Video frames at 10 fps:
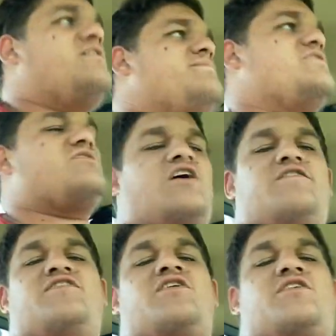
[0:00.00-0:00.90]
It's so
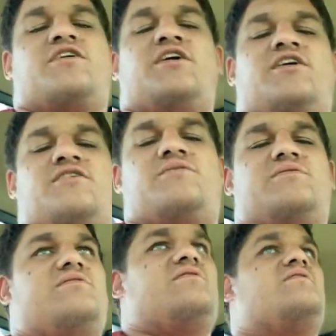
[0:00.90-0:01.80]
far to go.
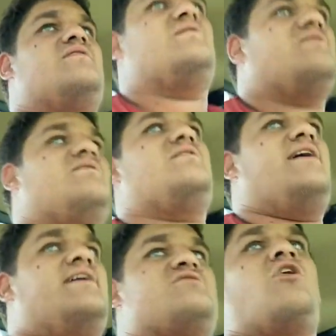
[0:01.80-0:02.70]
It's